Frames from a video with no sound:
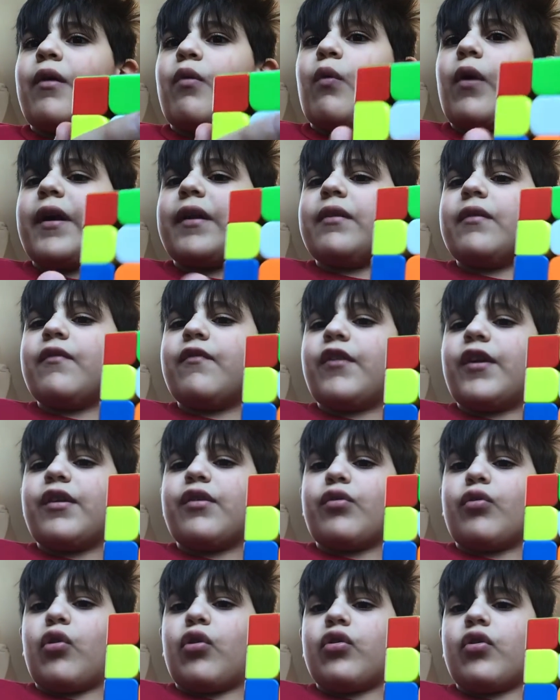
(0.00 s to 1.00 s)
white face
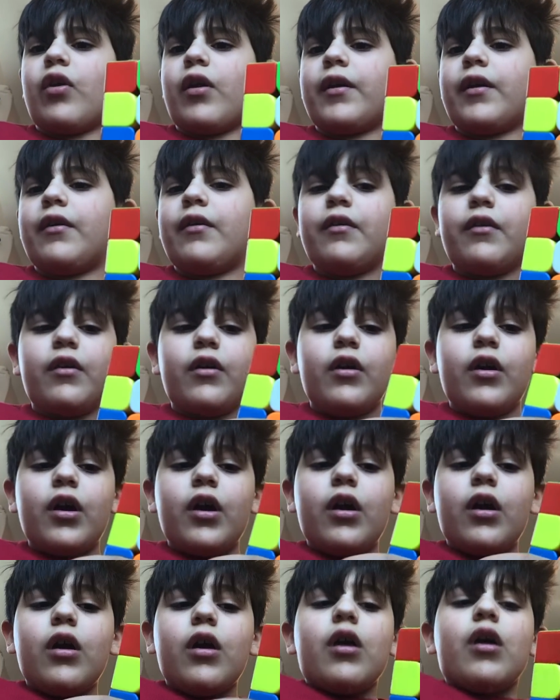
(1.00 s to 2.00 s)
looks like.
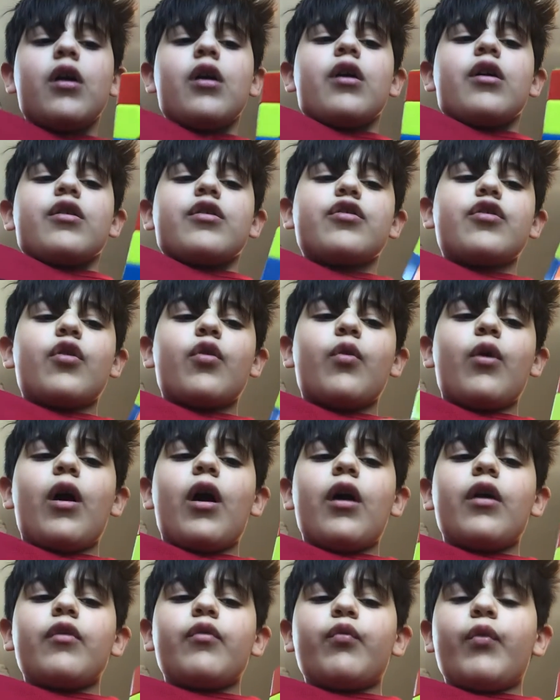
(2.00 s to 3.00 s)
So,
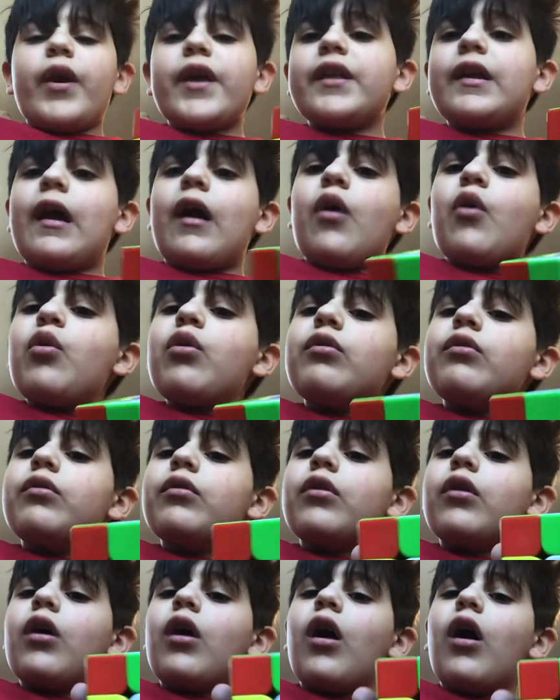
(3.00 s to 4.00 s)
right now,
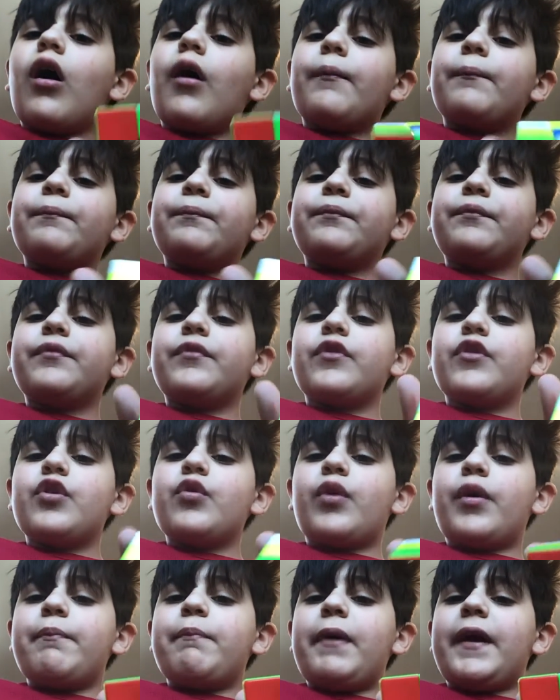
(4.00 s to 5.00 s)
you
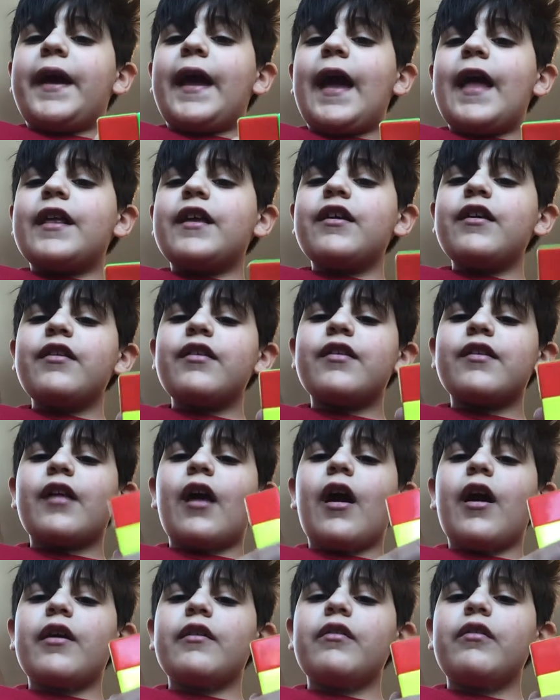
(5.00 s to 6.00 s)
can pick any
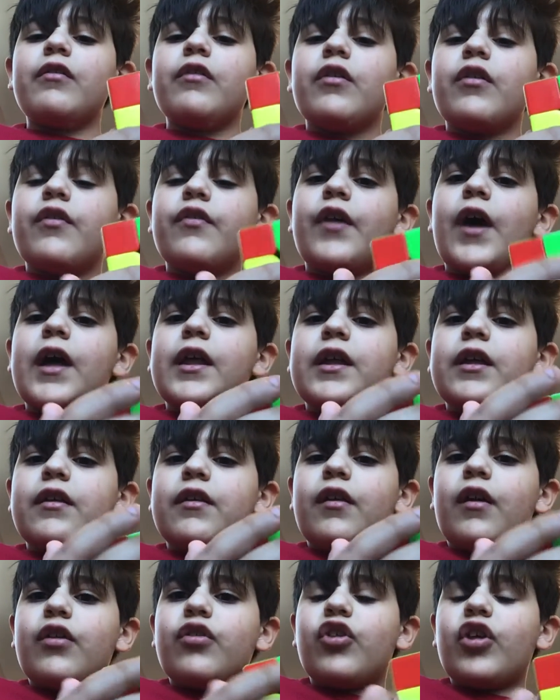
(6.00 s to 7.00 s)
side that is
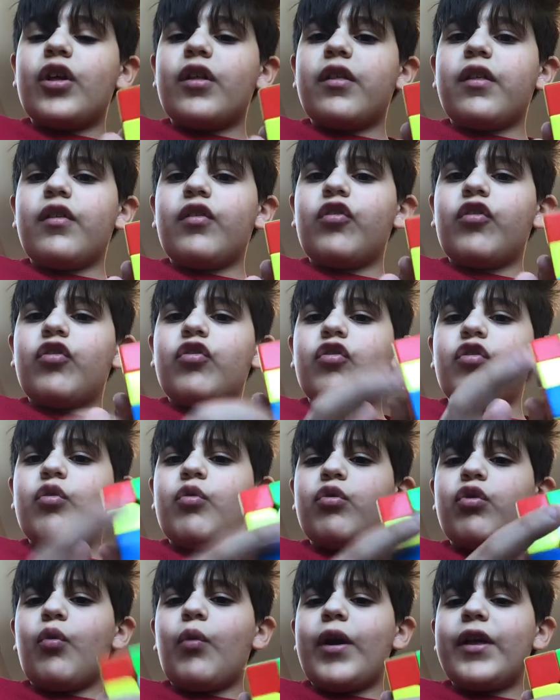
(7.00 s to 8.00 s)
adjacent to
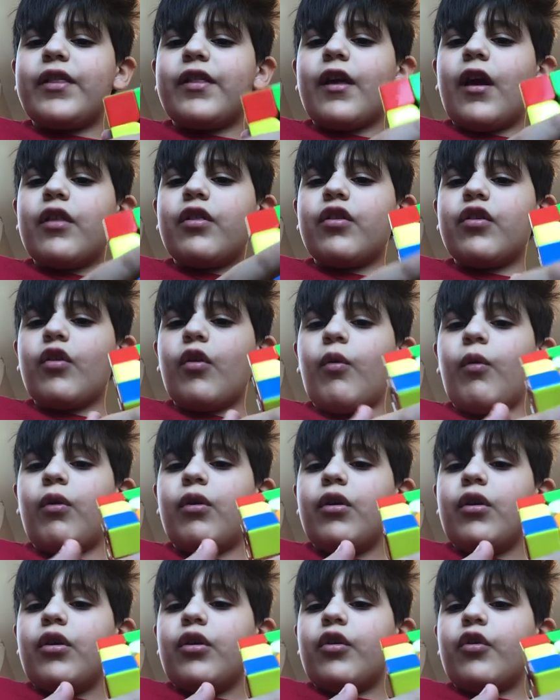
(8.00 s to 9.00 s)
the white side. So
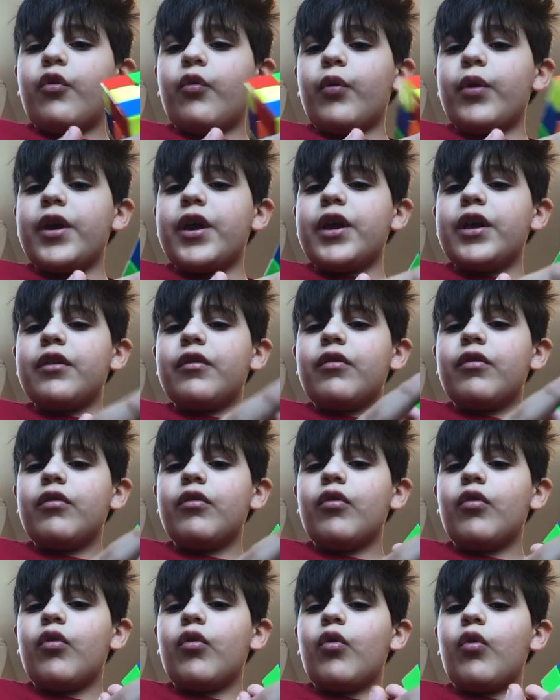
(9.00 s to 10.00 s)
green,
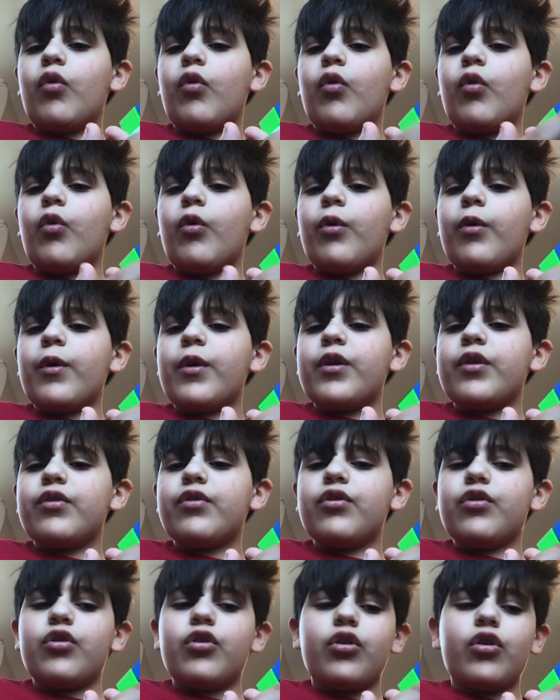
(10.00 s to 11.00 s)

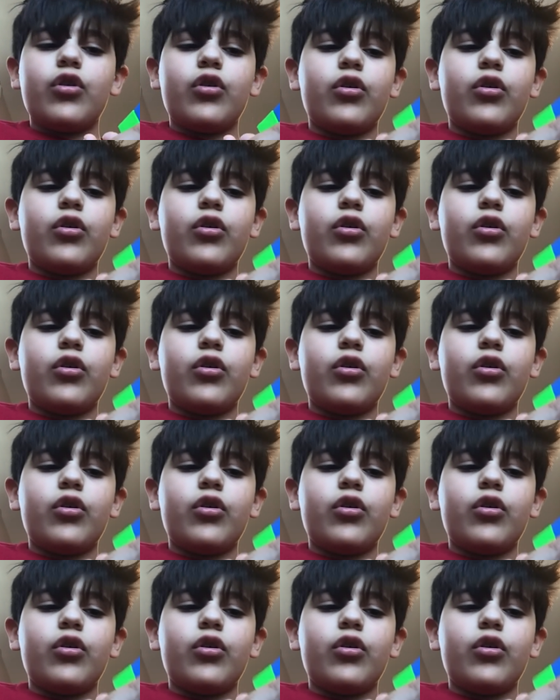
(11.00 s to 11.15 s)
orange,